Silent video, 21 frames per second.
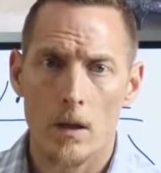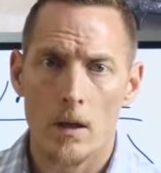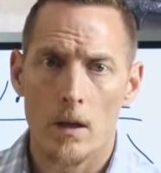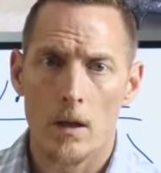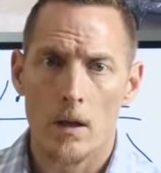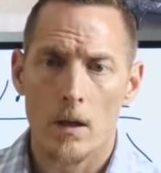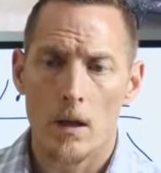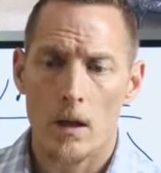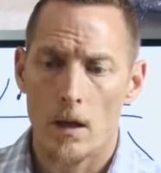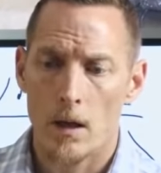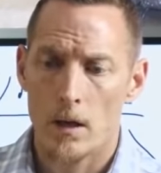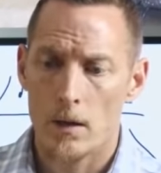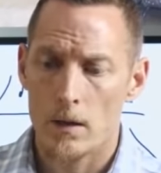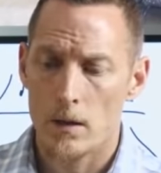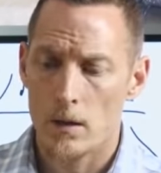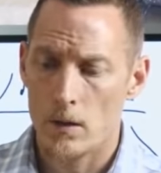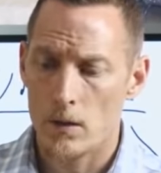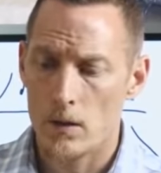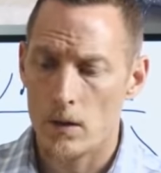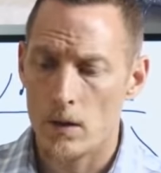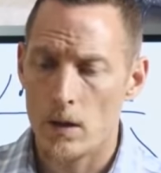Uh, you know,
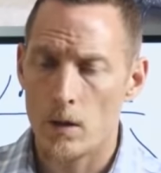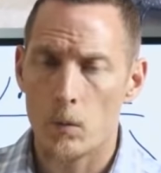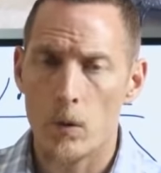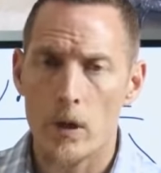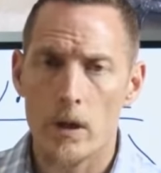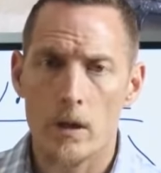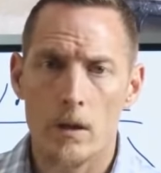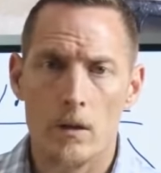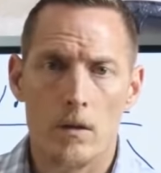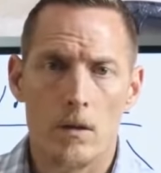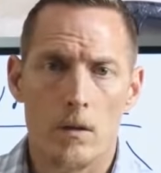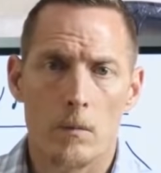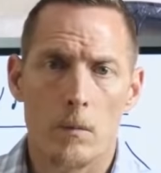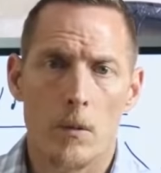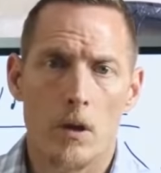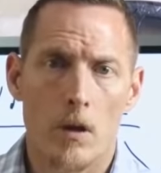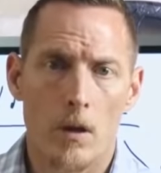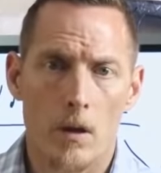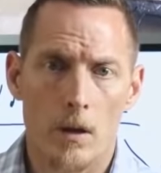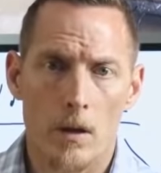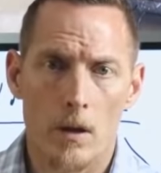you need a weekend
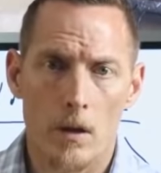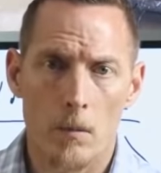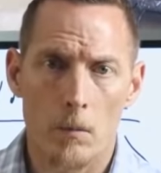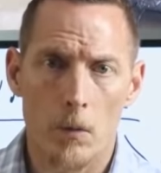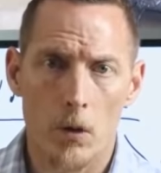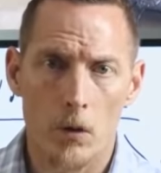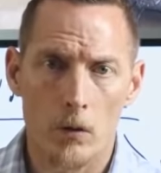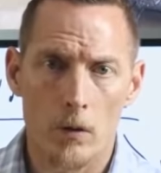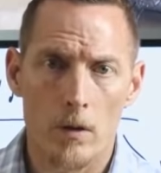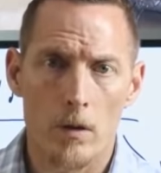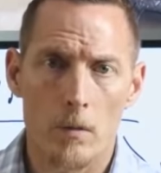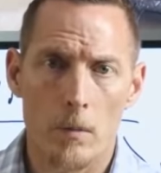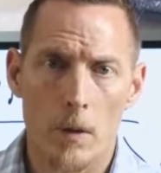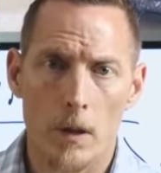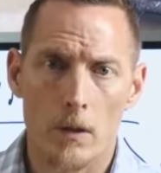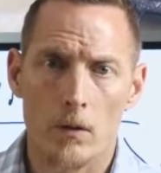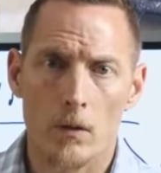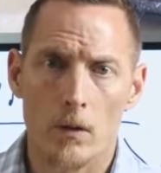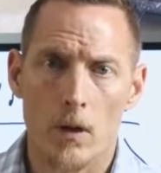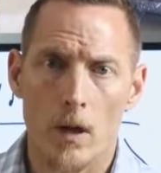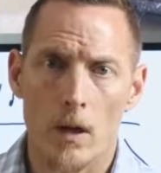seminar to get a mold
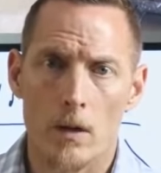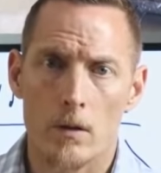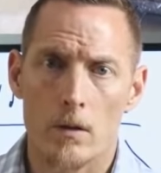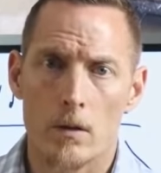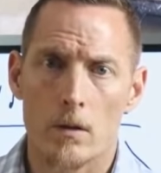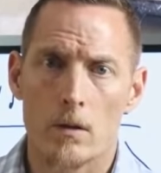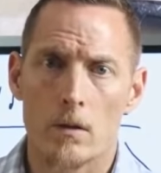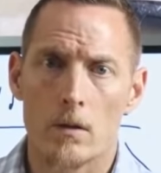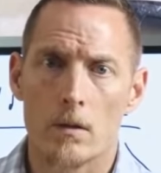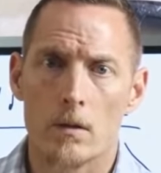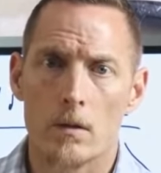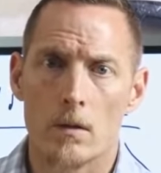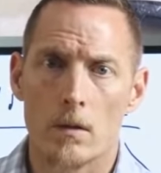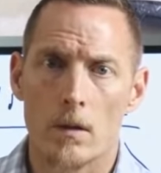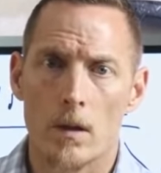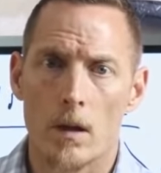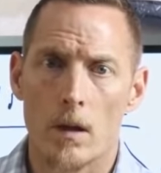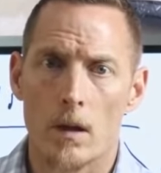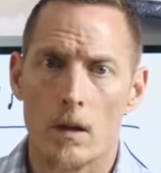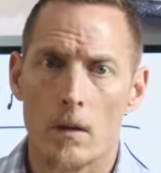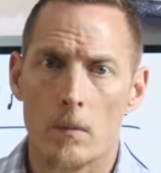inspector license.
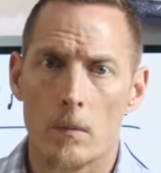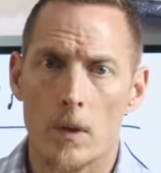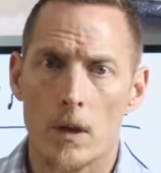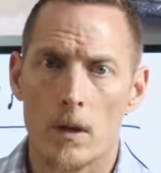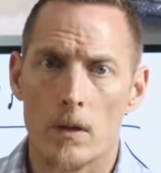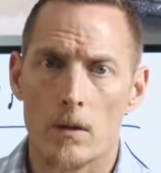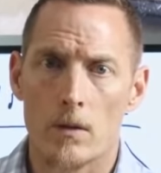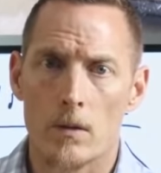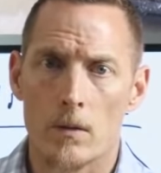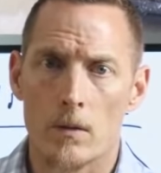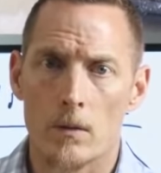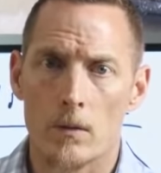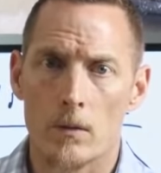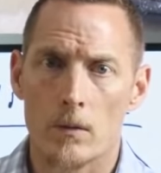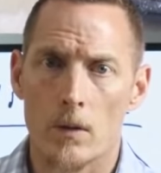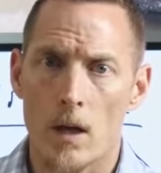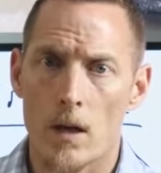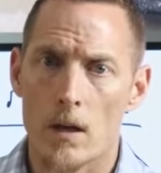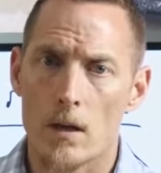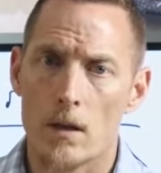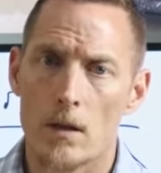Um, and so a
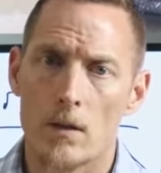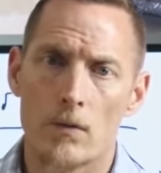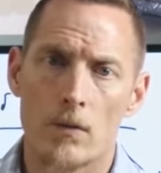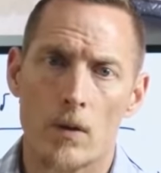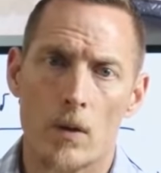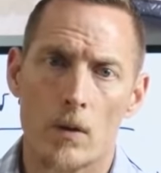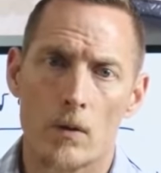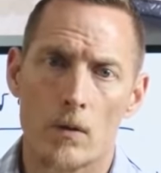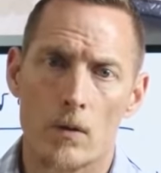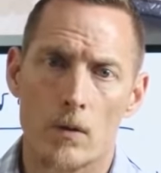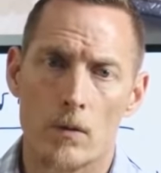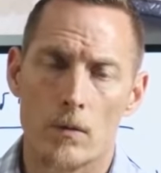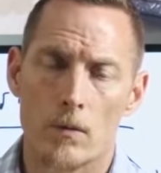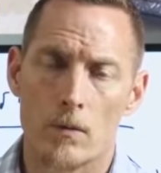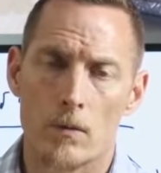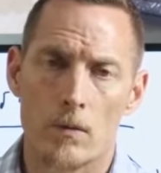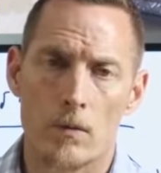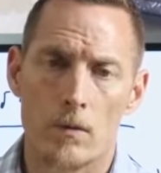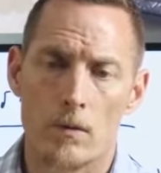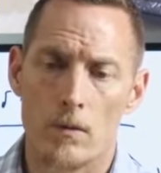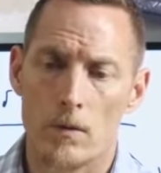lot of these folks are,
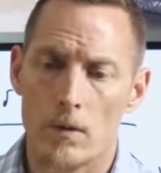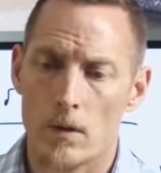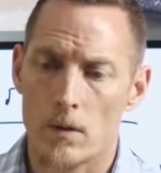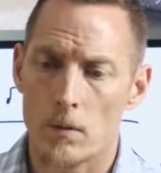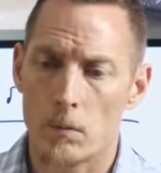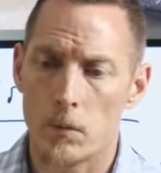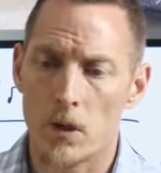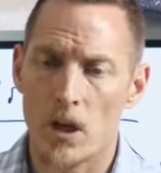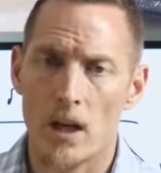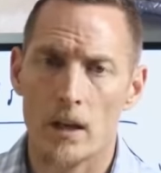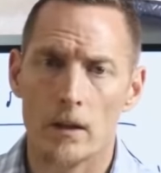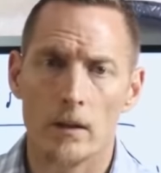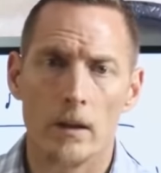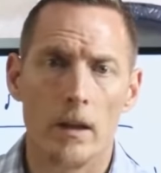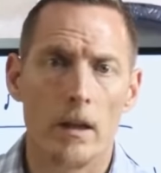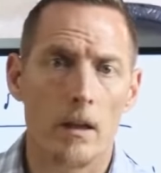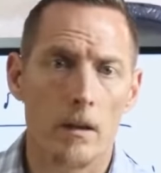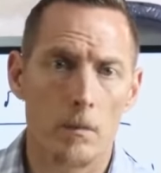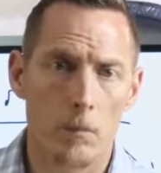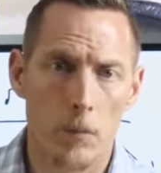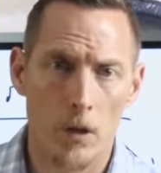you know, the blind
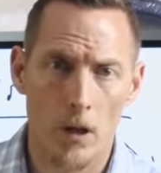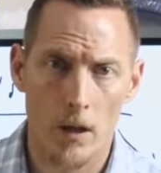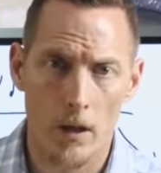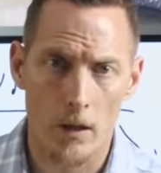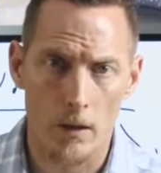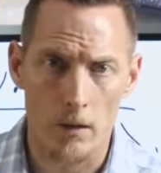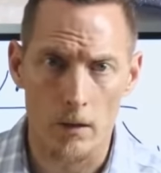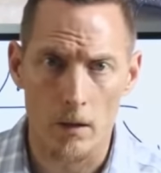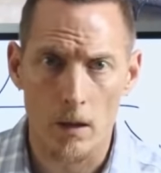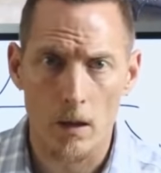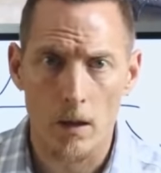leading the blind.